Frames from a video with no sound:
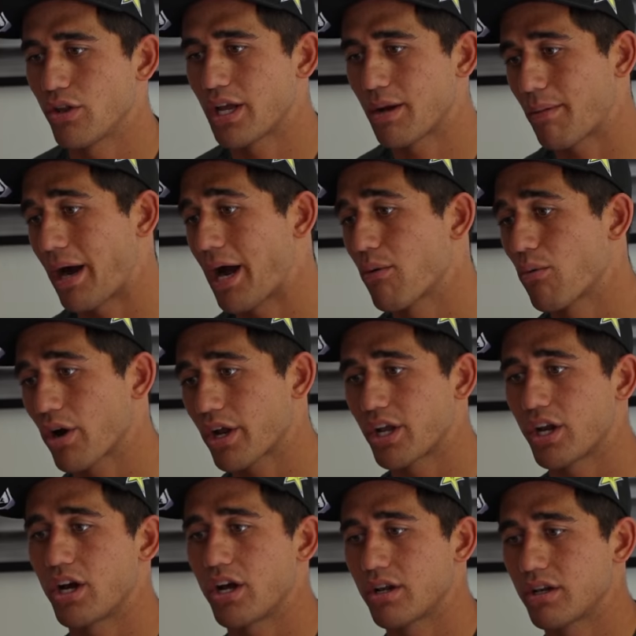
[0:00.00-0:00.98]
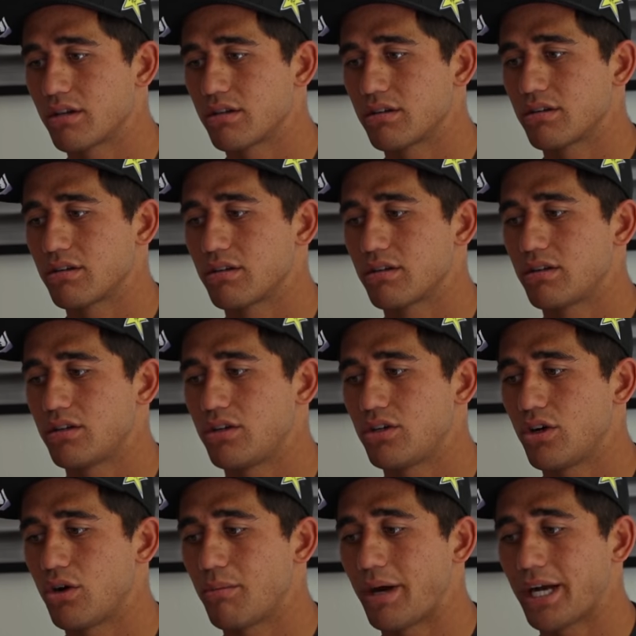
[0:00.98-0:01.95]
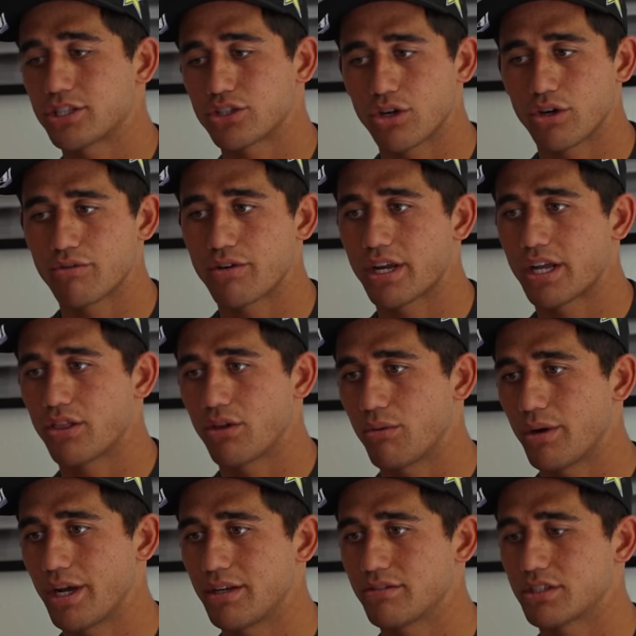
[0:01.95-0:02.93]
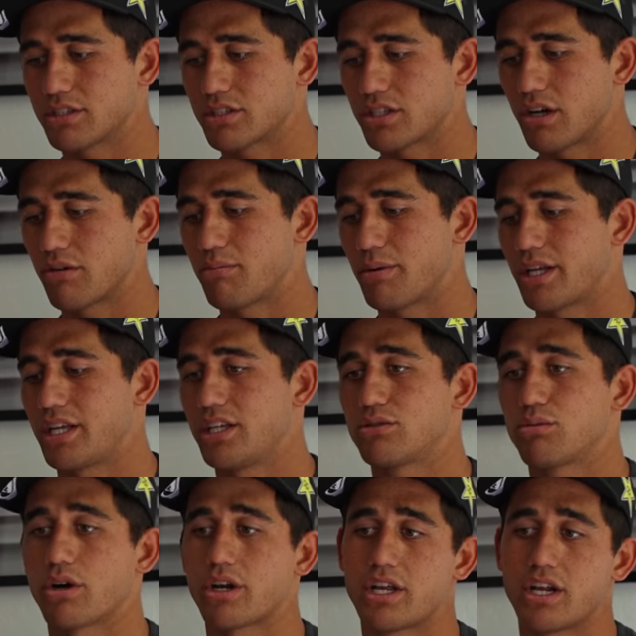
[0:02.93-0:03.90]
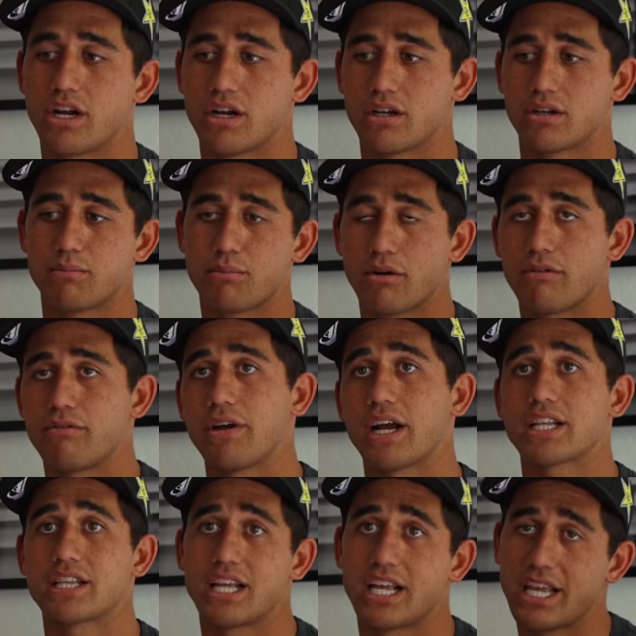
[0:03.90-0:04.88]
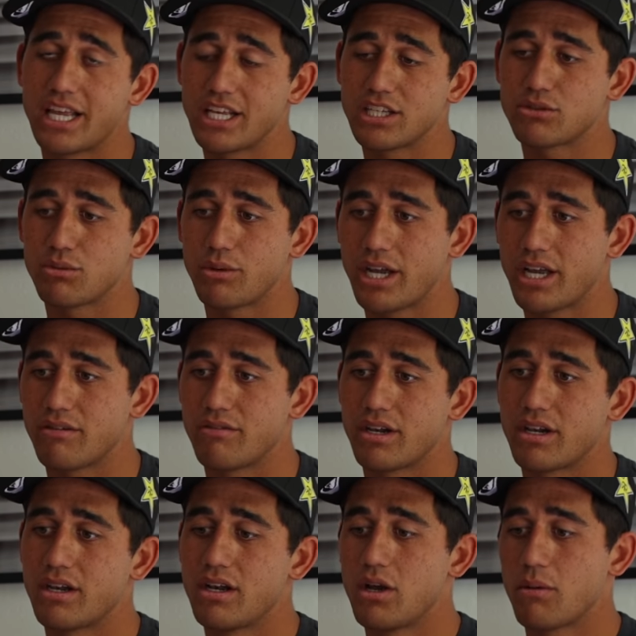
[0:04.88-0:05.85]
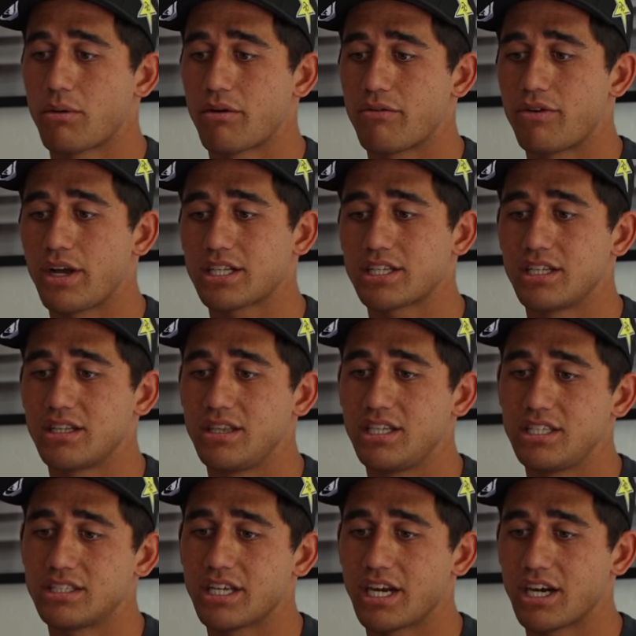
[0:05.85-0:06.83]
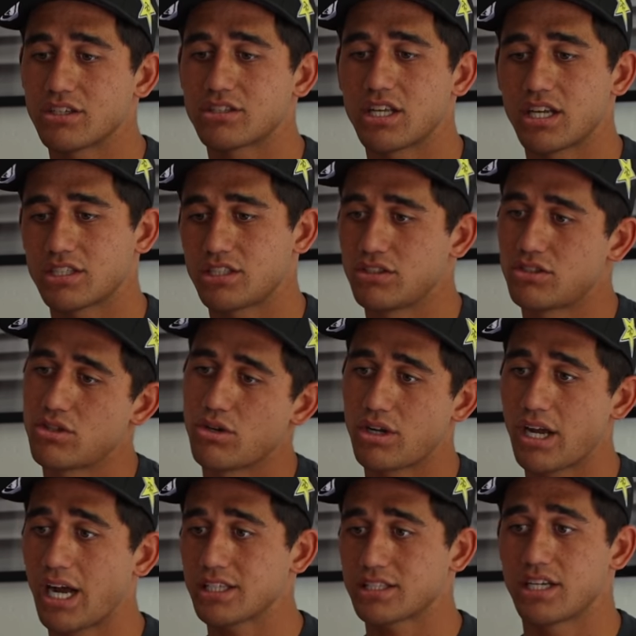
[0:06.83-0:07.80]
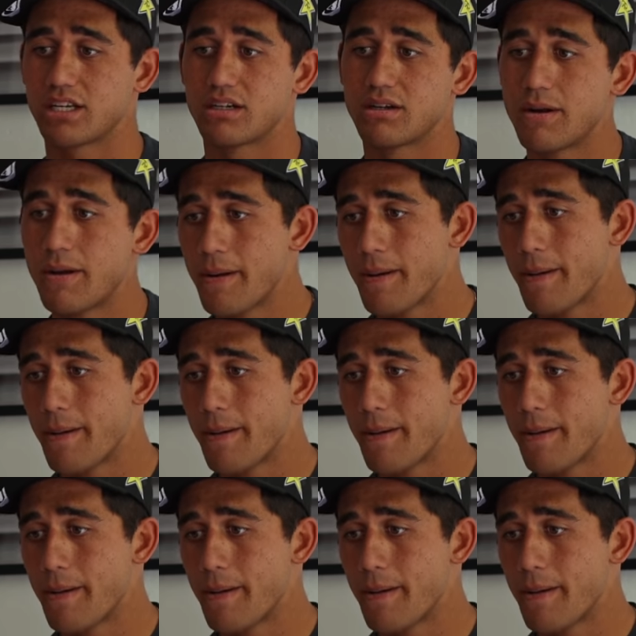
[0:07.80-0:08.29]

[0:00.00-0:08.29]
only am I working on, you know, my surfing and the waves and stuff, but he's working on perfecting his wave and perfecting these air sections so guys can,